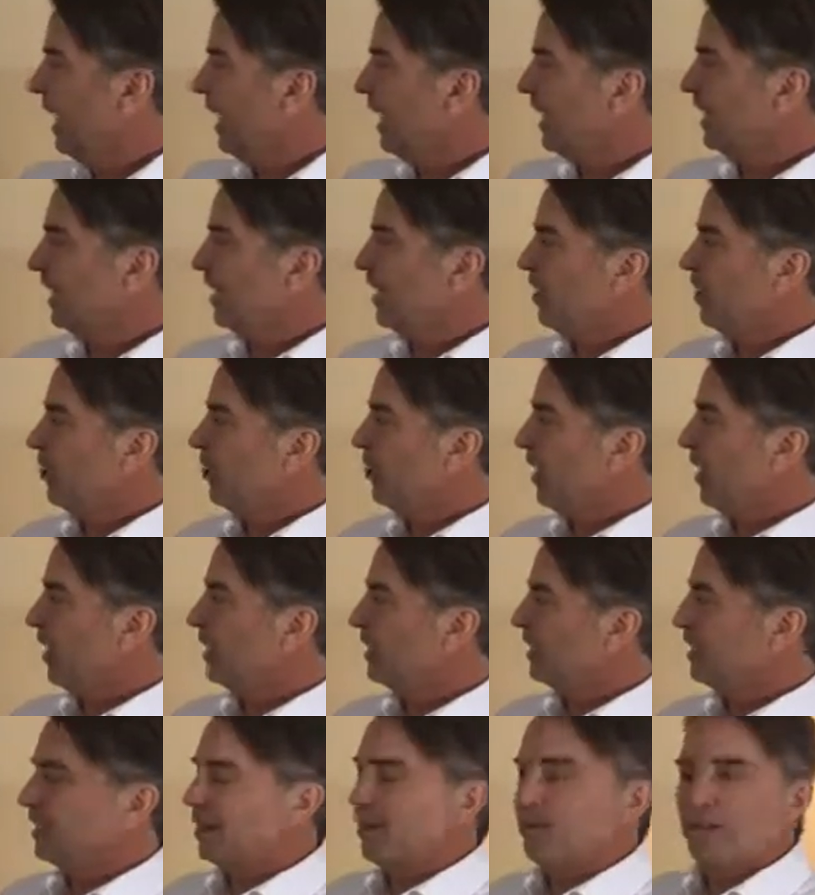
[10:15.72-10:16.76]
and he
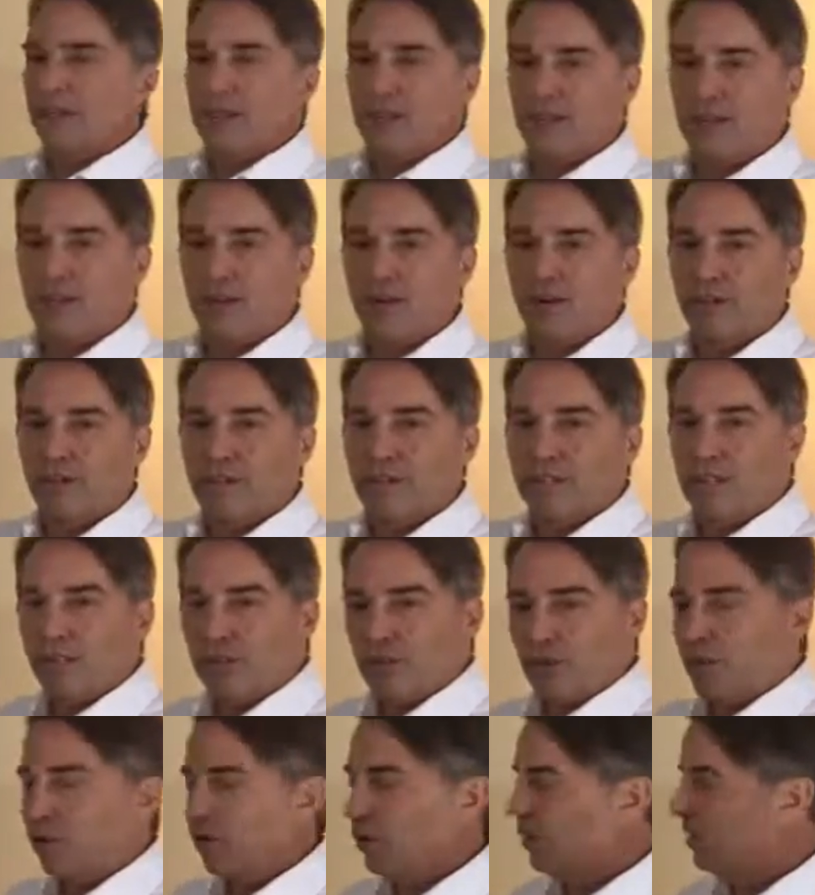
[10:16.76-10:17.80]
created something known as the
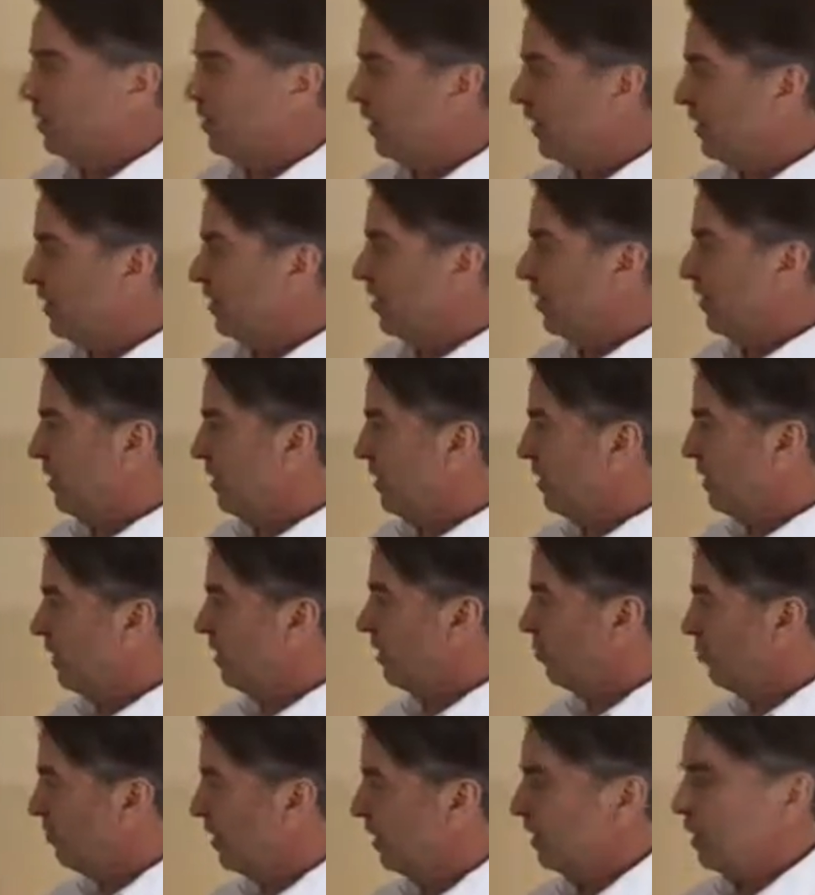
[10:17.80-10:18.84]
Solar Center. And this
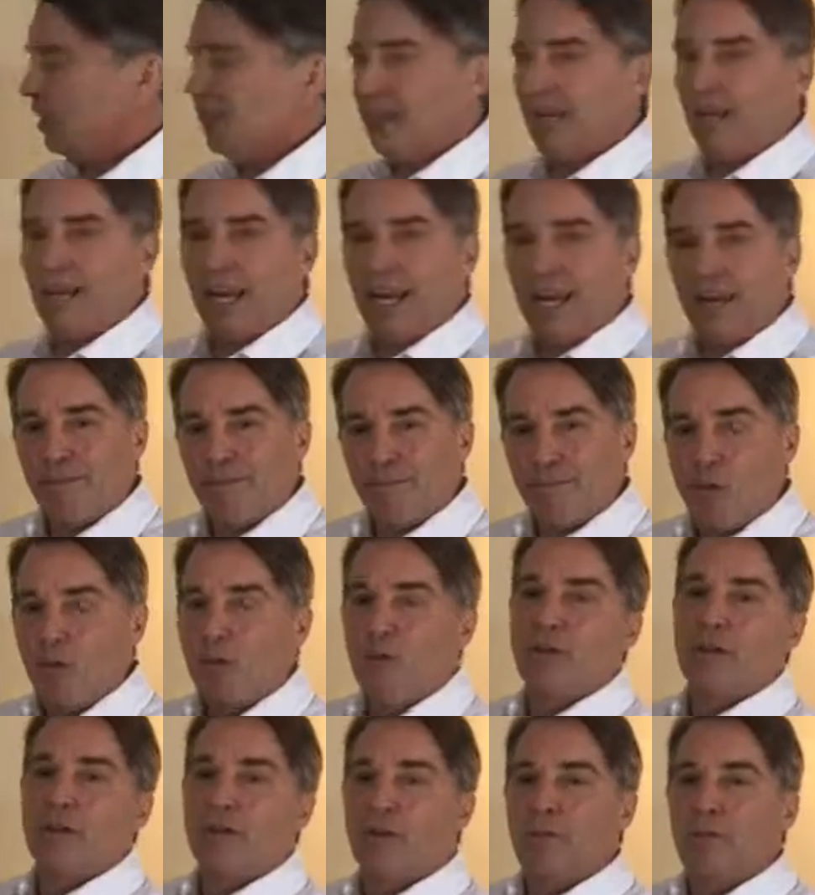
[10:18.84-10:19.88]
is really a
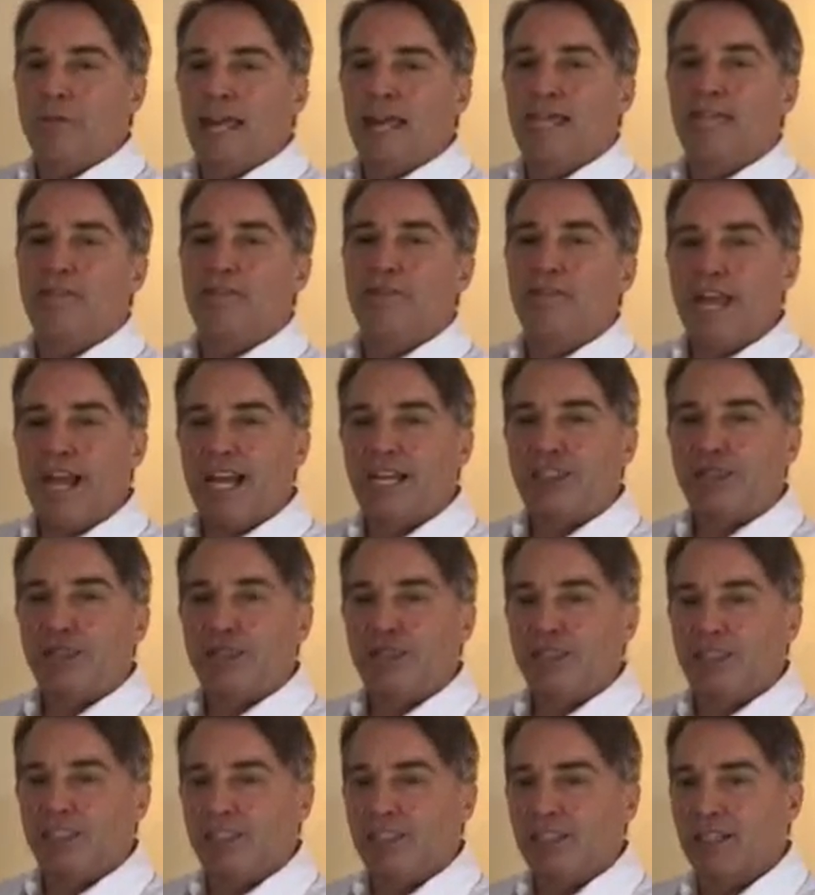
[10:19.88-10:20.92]
portable
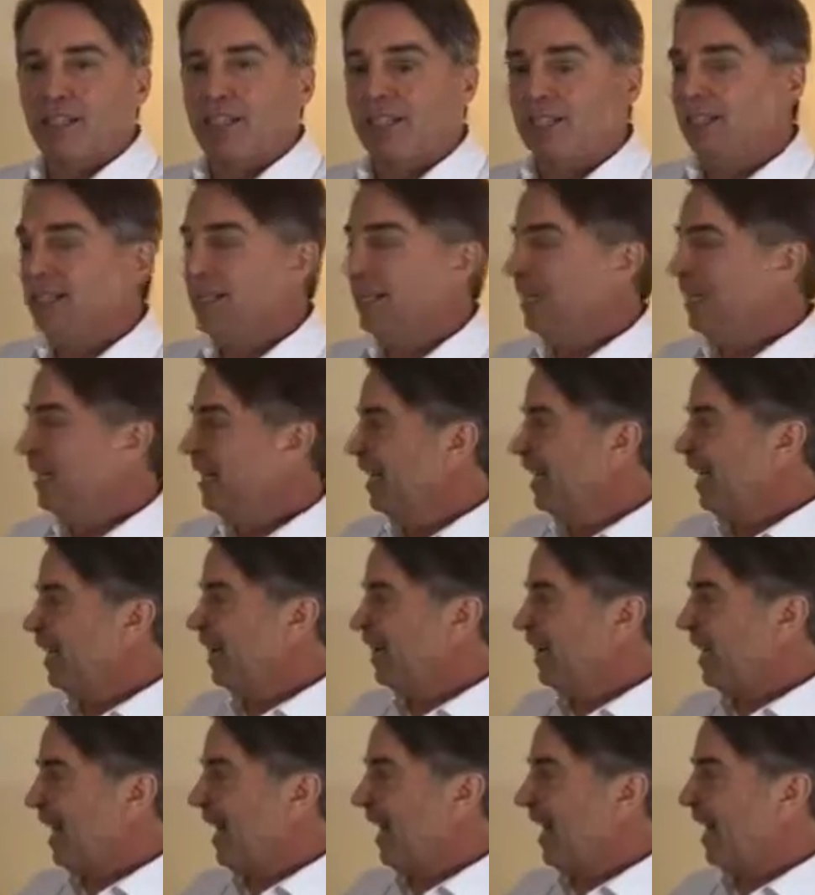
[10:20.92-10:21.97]
manufacturing facility
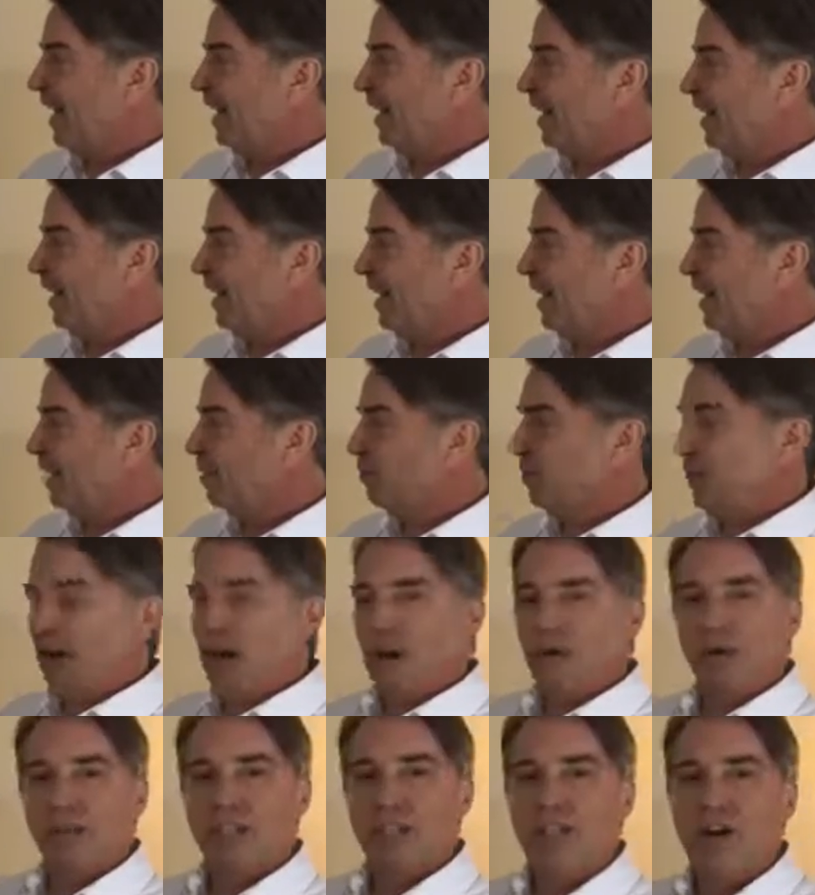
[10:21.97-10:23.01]
that is
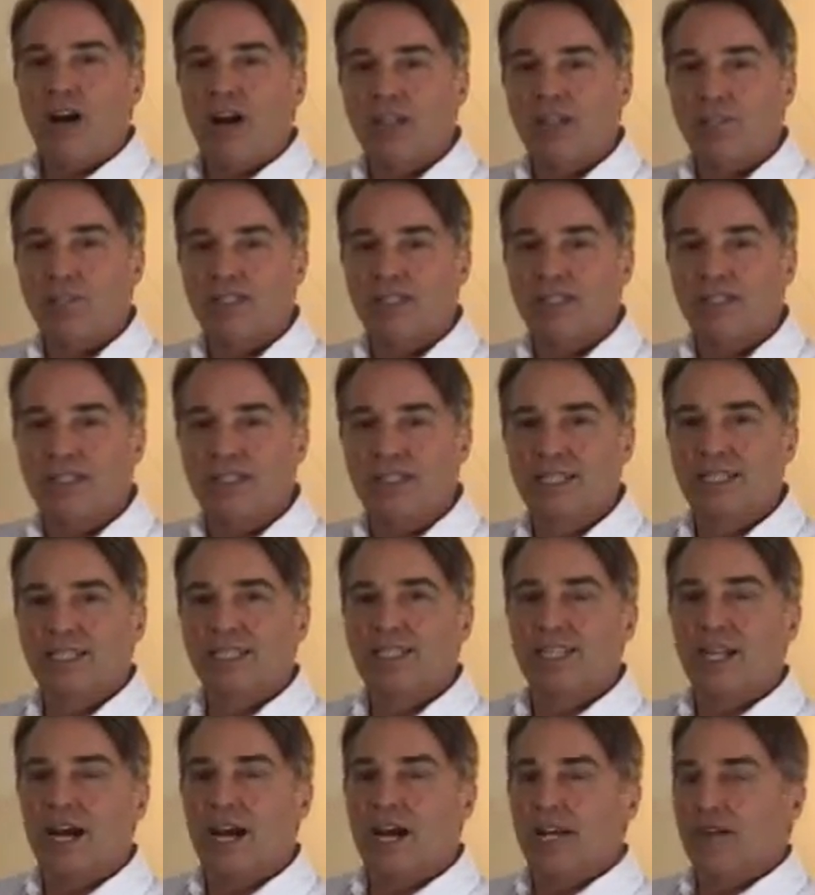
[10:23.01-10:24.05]
power autonomous. It
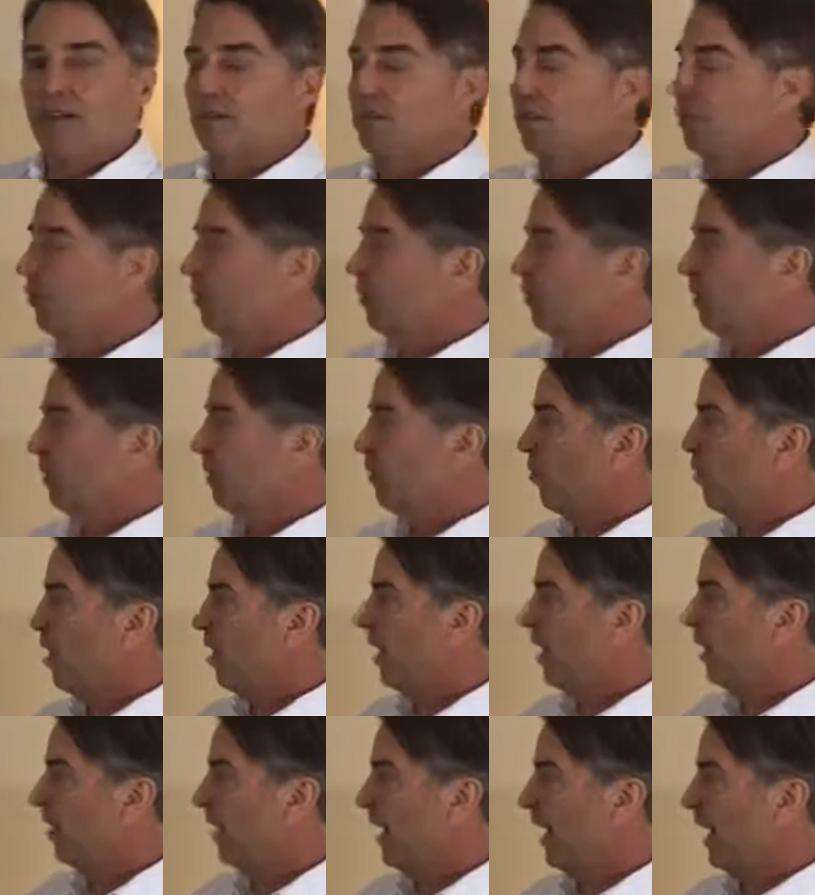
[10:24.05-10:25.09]
does not
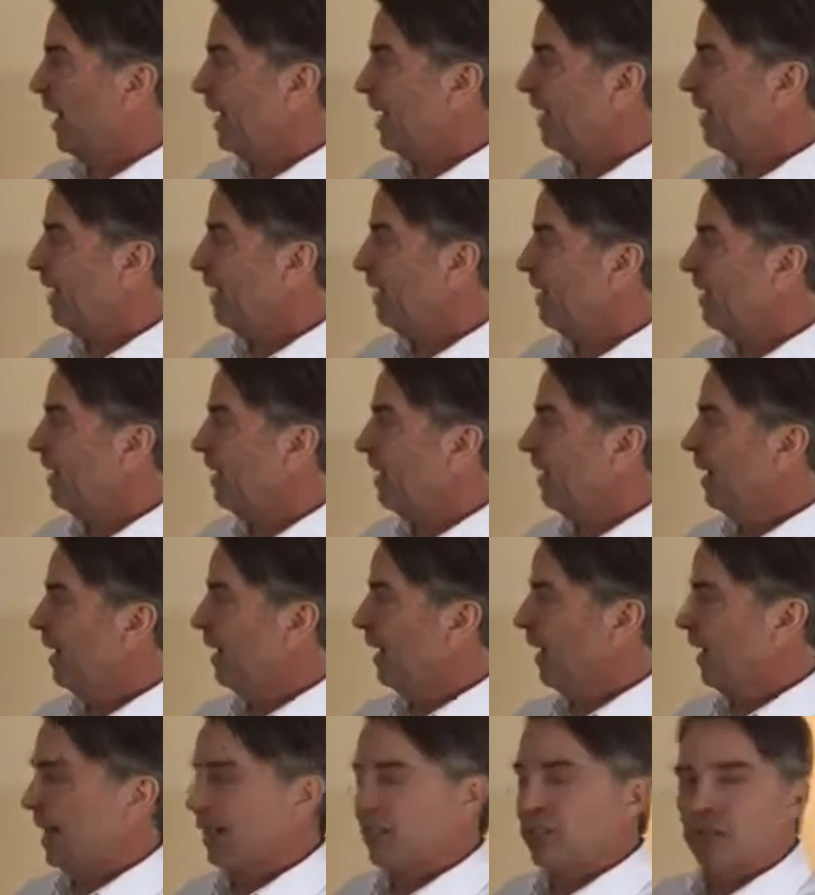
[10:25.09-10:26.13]
require any
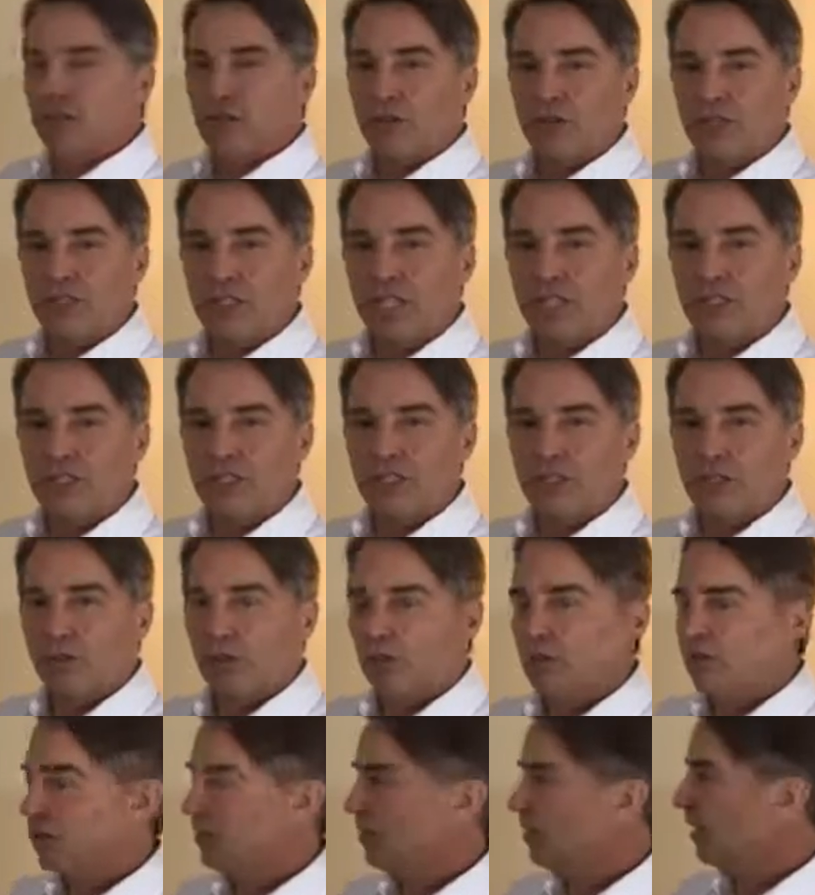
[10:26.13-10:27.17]
external energy
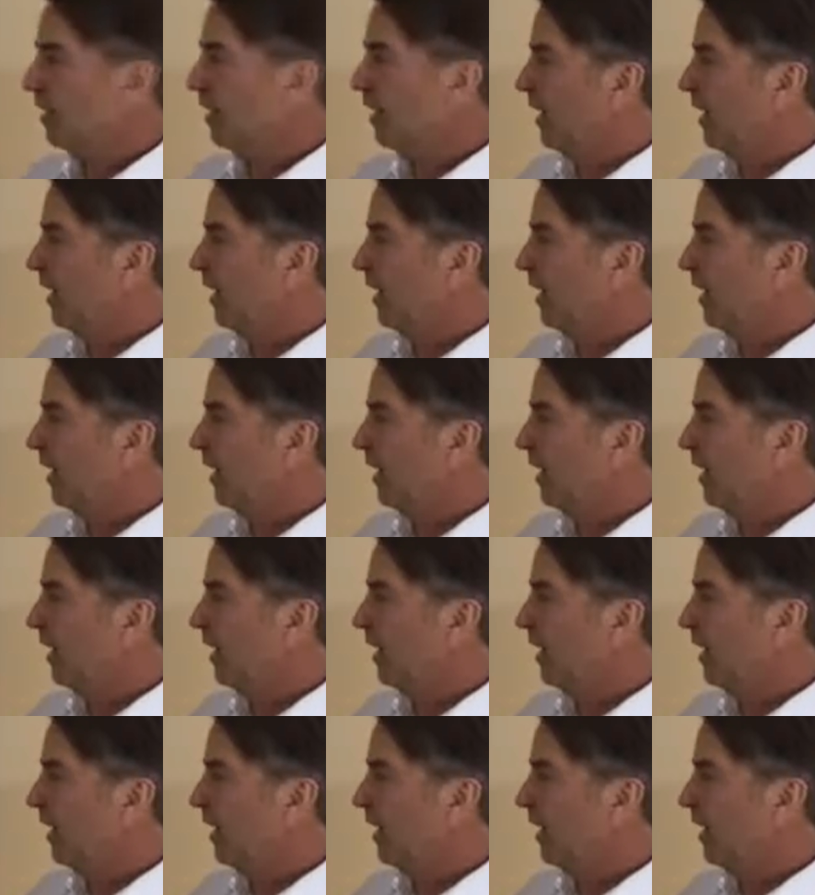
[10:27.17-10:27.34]
source.